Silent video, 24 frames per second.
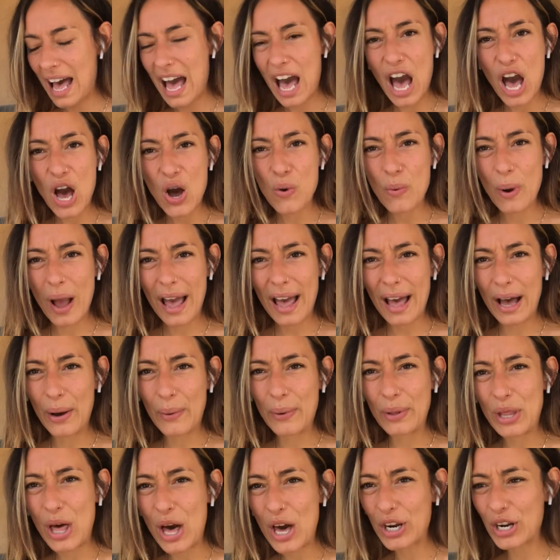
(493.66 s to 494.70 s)
a
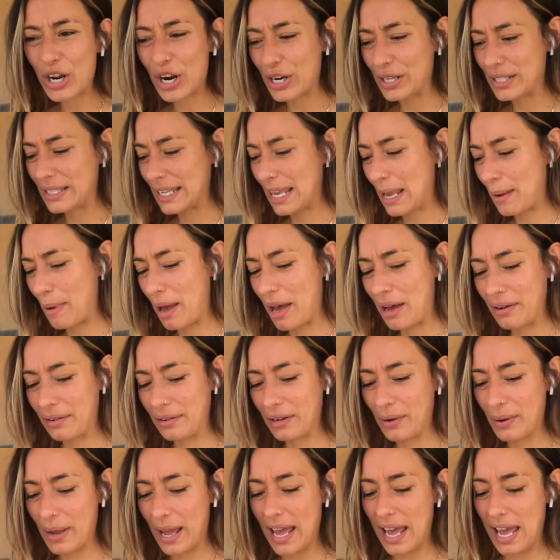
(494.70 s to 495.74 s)
lot of cards came out.
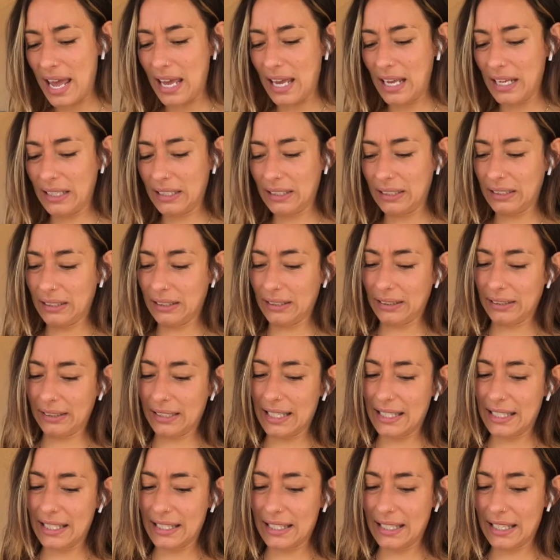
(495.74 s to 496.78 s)
Okay,
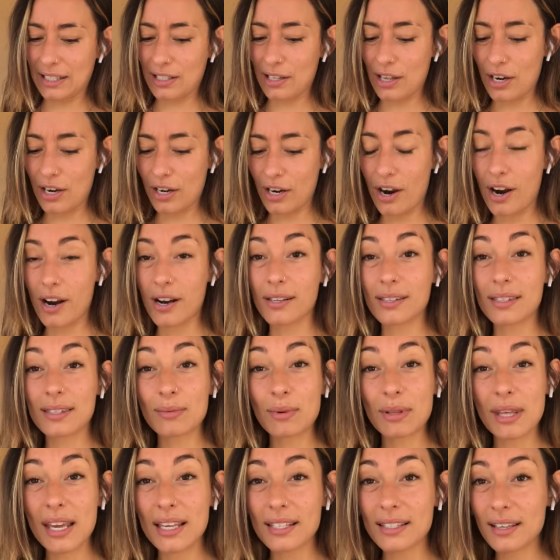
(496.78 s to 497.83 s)
that's a lot of cards. Well,
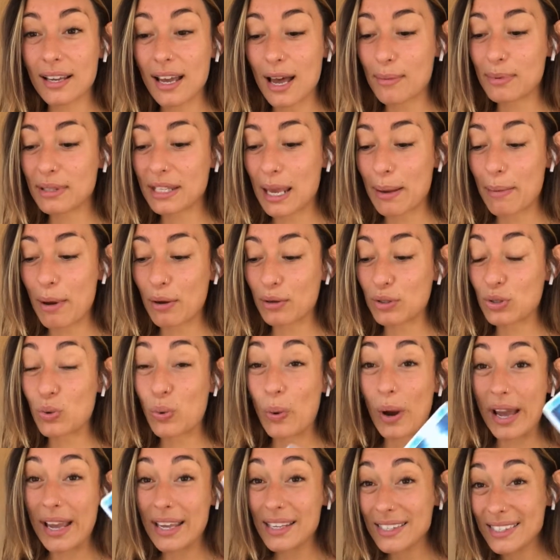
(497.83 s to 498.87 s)
the Ace of Cups came out
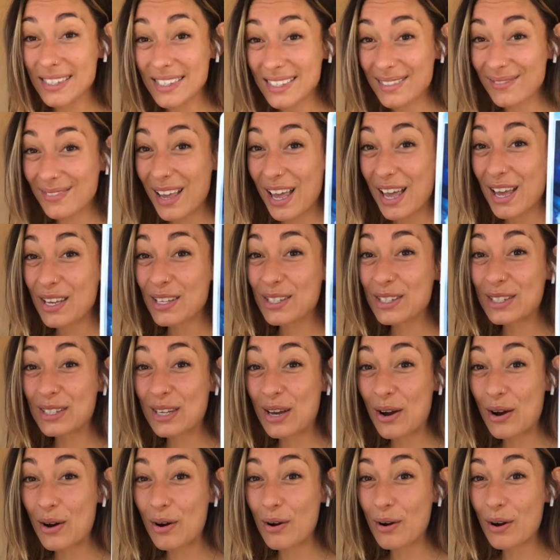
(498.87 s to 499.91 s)
twice,
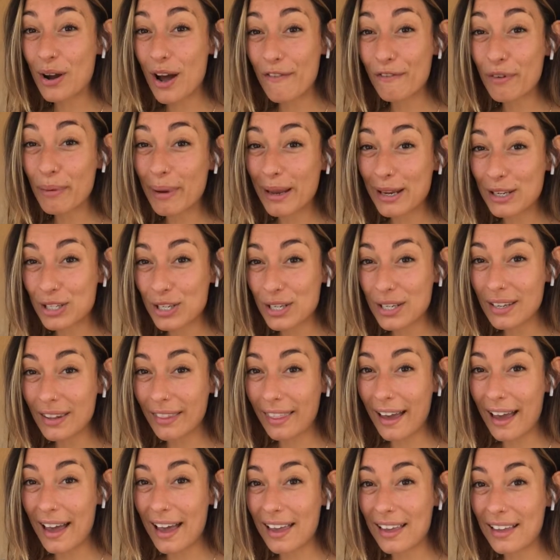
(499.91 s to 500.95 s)
so confirmation
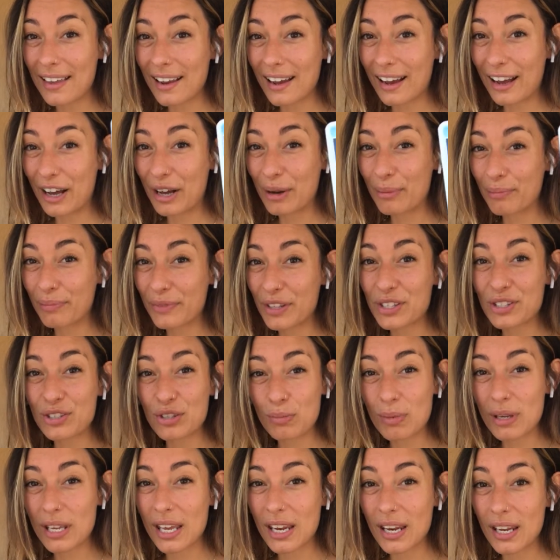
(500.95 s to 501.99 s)
that this new
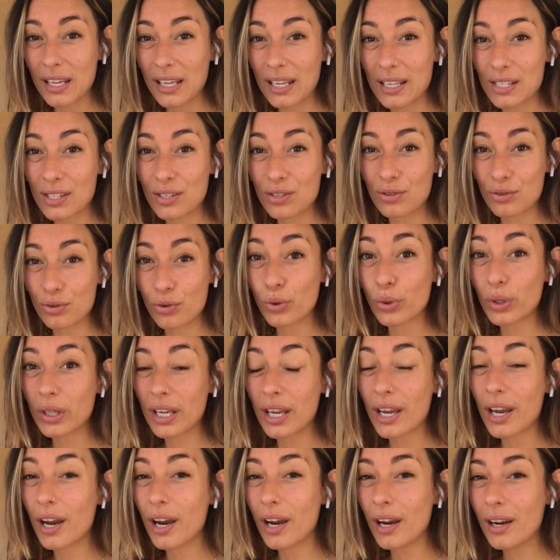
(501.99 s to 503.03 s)
beginning is truly
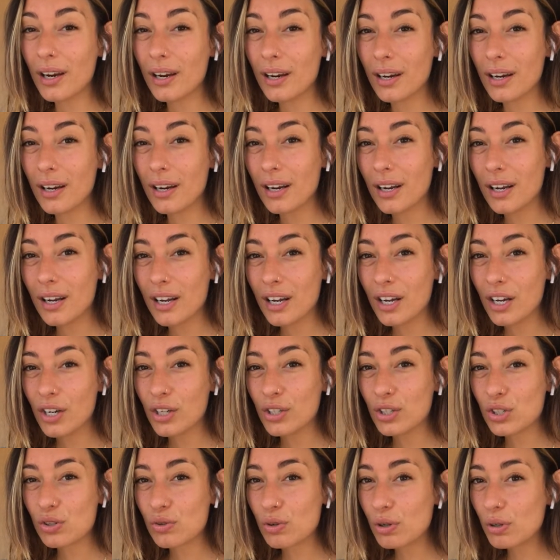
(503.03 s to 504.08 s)
here.
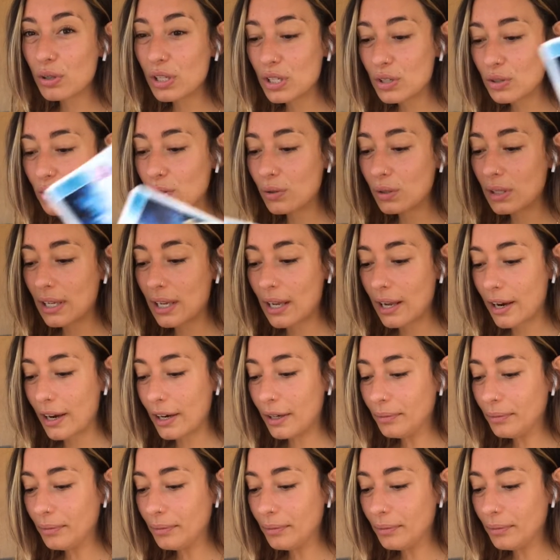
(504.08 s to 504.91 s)
Truly here.